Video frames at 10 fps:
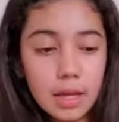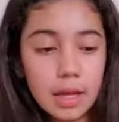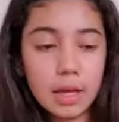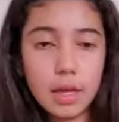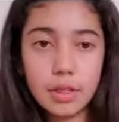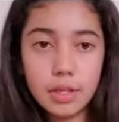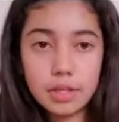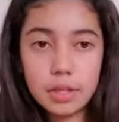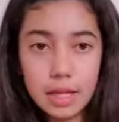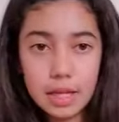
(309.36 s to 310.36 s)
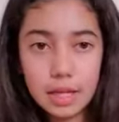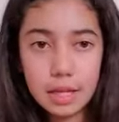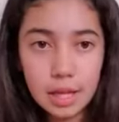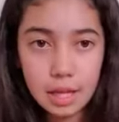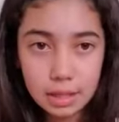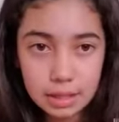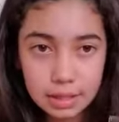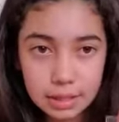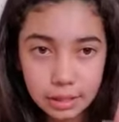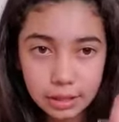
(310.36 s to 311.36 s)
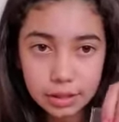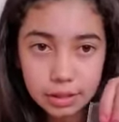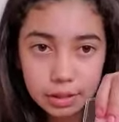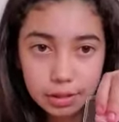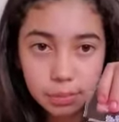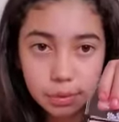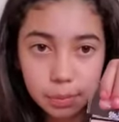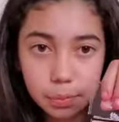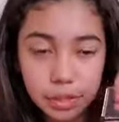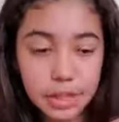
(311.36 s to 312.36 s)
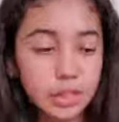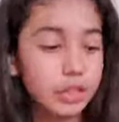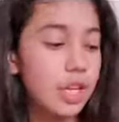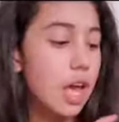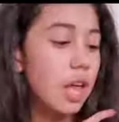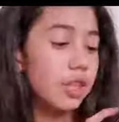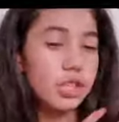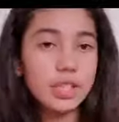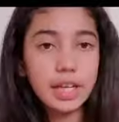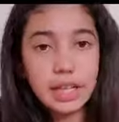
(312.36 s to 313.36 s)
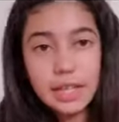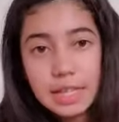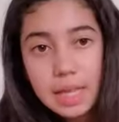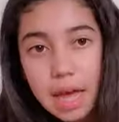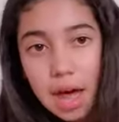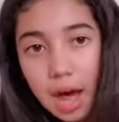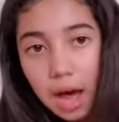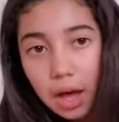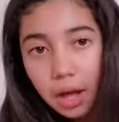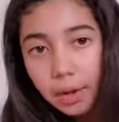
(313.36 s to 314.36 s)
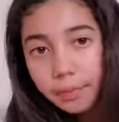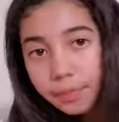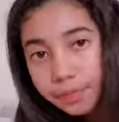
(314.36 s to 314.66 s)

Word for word: uh, there's like these colors, these really pretty colors. There's like this, um,